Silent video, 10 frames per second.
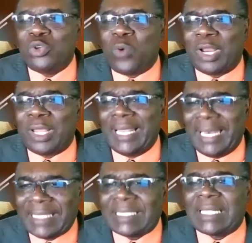where you
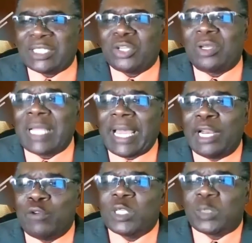want to elicit a
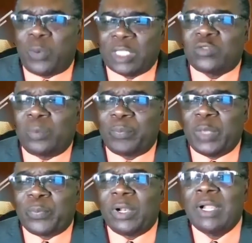certain kind of
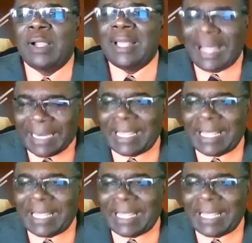response from people.